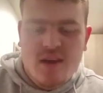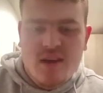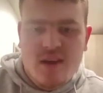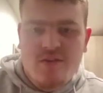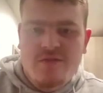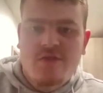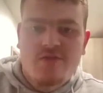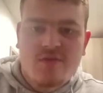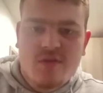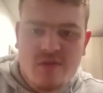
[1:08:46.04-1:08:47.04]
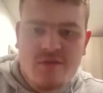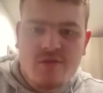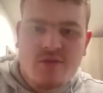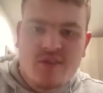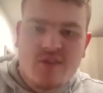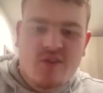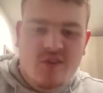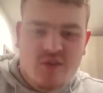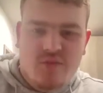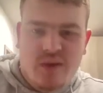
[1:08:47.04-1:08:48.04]
a few of the
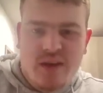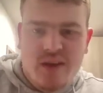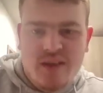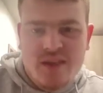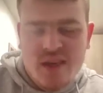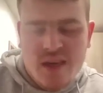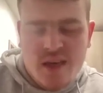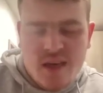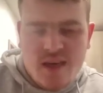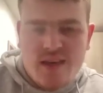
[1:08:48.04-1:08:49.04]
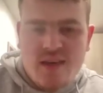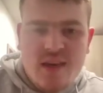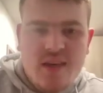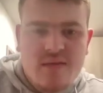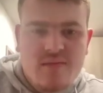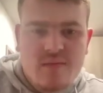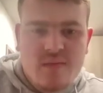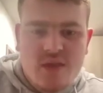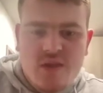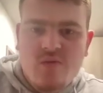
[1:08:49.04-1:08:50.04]
Scottish players. You're thinking,
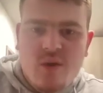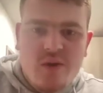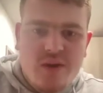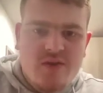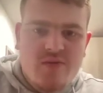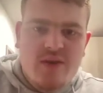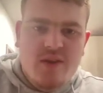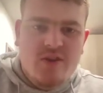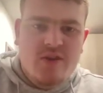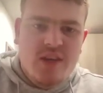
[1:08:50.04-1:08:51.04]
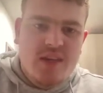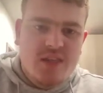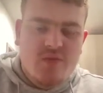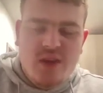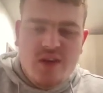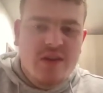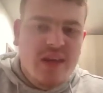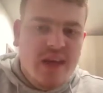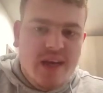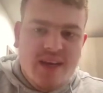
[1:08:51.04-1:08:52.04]
do you know what? There's a real good chance that we can
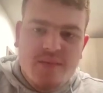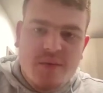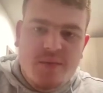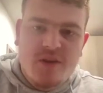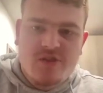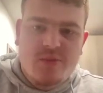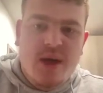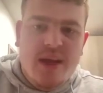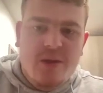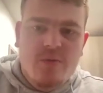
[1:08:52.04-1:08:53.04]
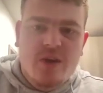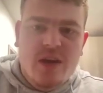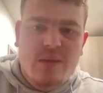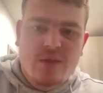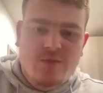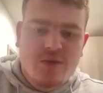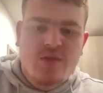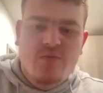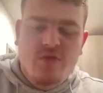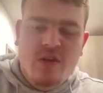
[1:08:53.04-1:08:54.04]
nick a couple of points from that Edinburgh games and put
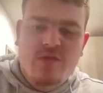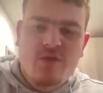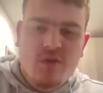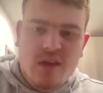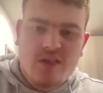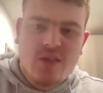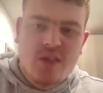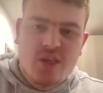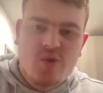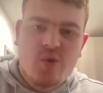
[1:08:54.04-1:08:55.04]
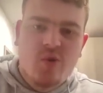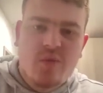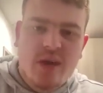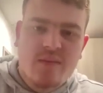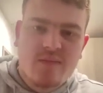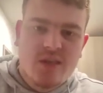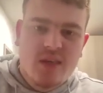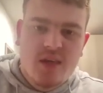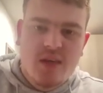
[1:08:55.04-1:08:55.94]
some real focus on the 2 home games.